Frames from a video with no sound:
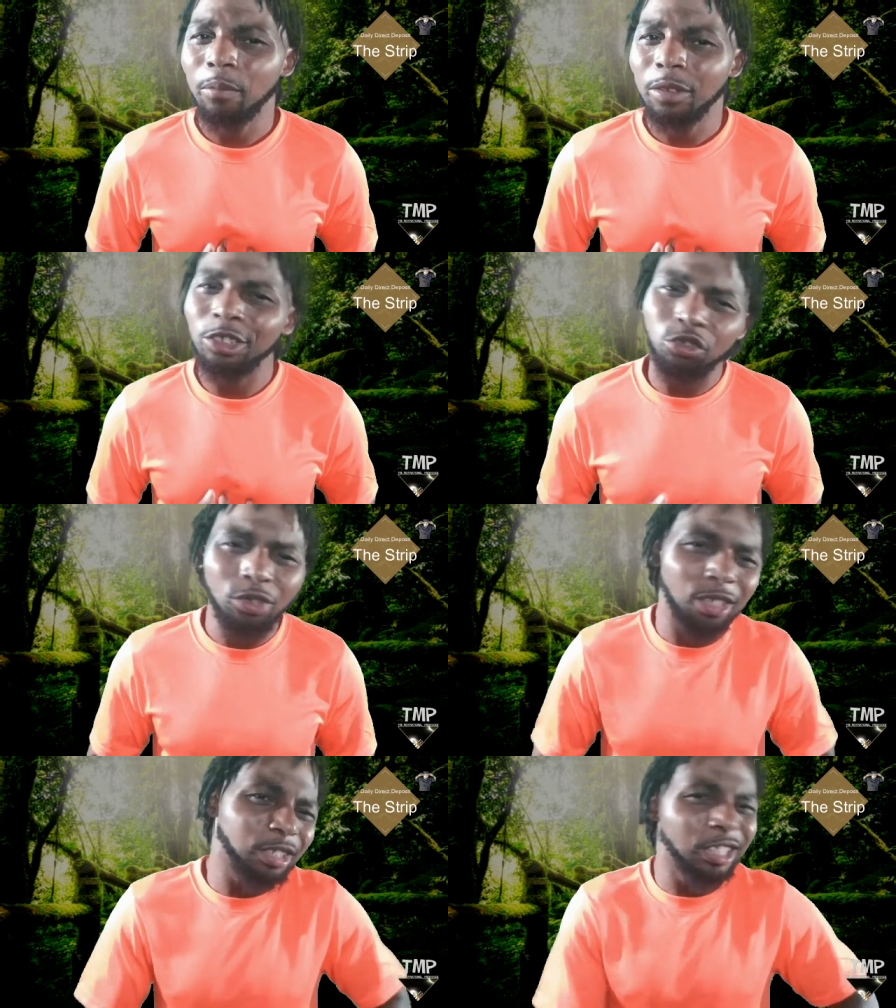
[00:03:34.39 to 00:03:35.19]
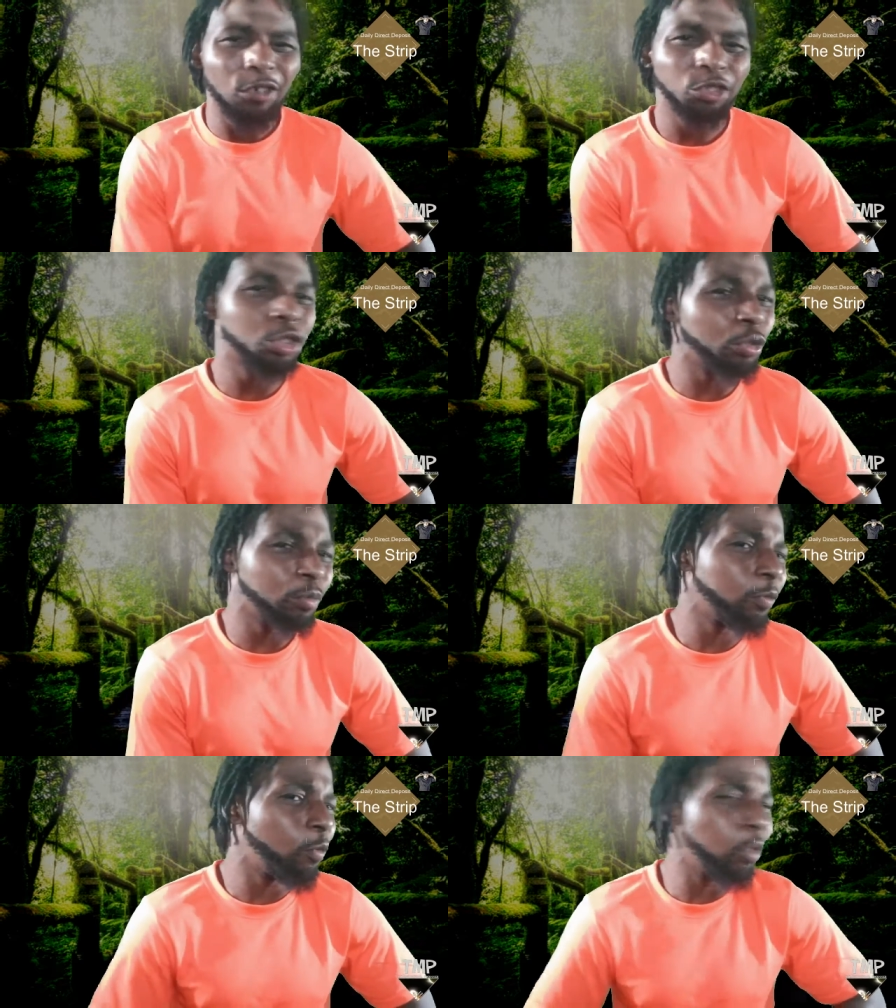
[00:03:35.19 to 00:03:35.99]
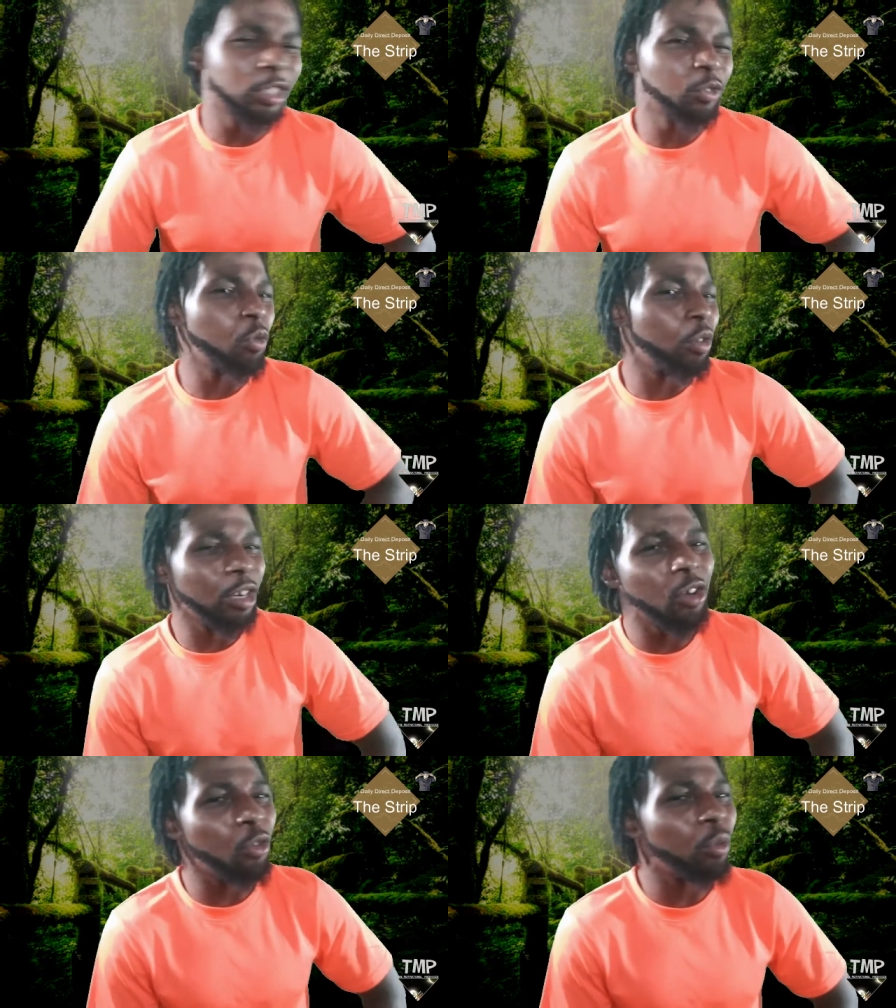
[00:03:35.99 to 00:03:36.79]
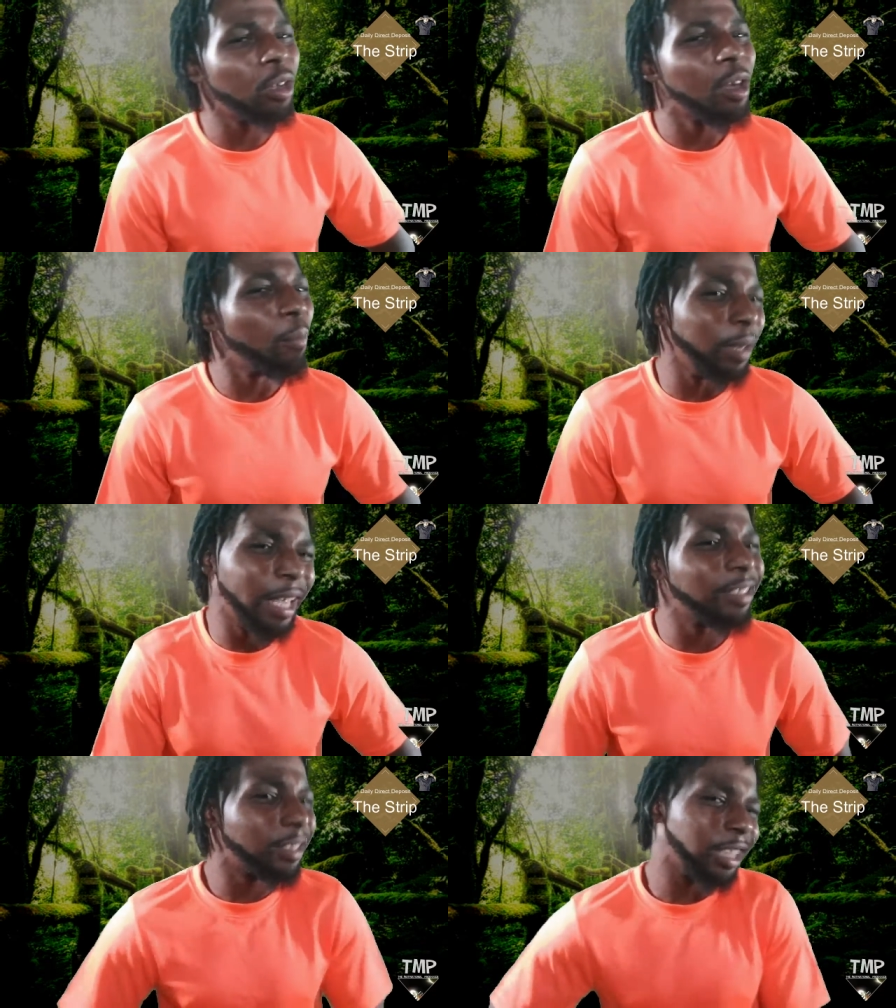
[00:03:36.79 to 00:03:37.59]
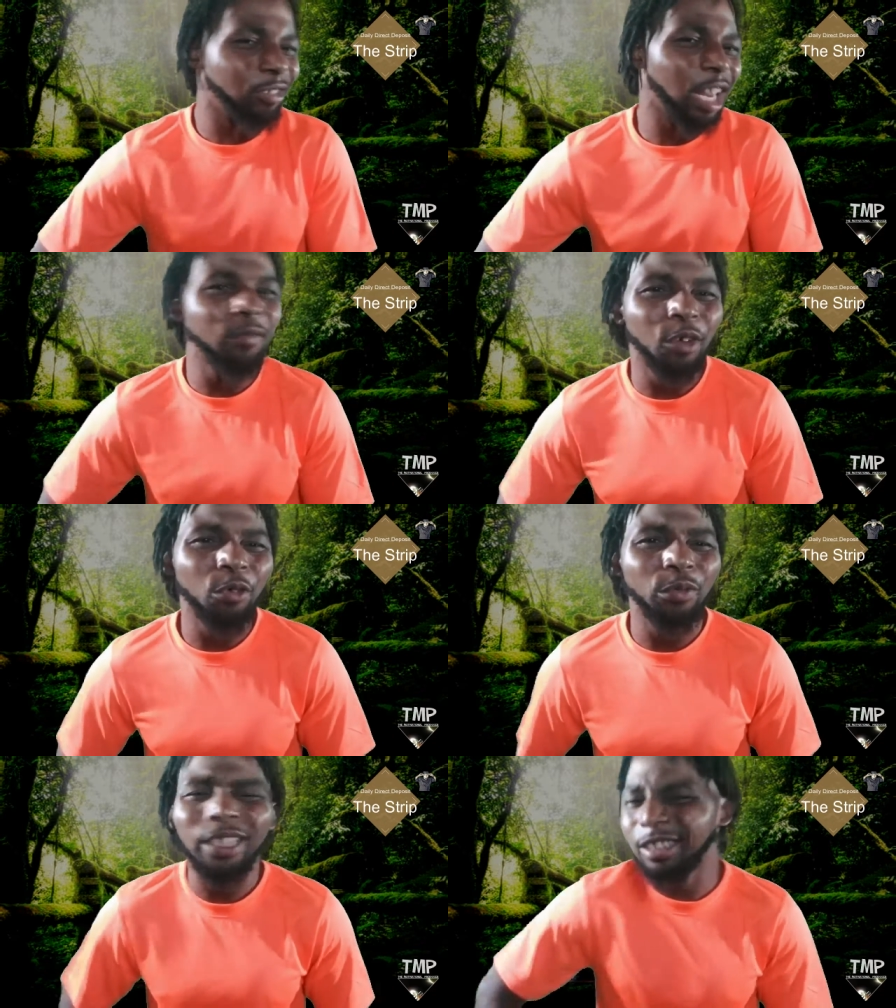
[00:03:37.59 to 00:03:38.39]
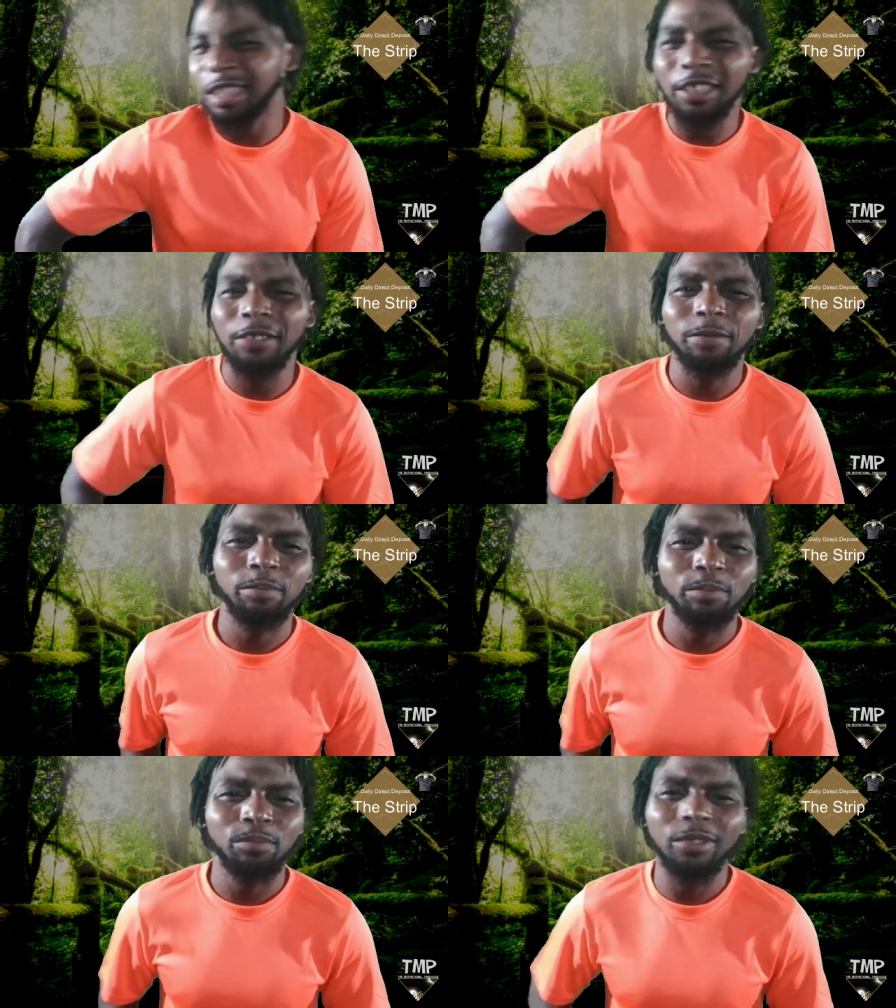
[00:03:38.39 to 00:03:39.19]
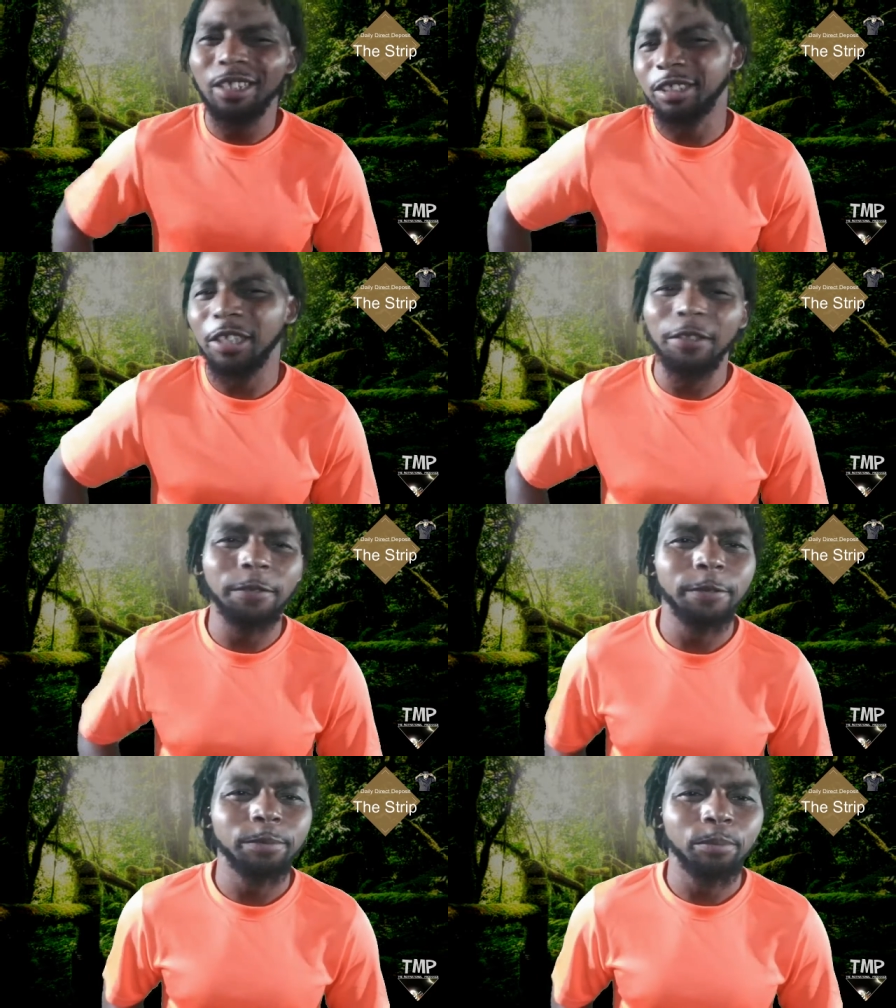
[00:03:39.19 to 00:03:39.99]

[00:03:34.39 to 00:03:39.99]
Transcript: Cause you're trying to shelter them from what's going on, but they see it on their phone. They see it. They see it.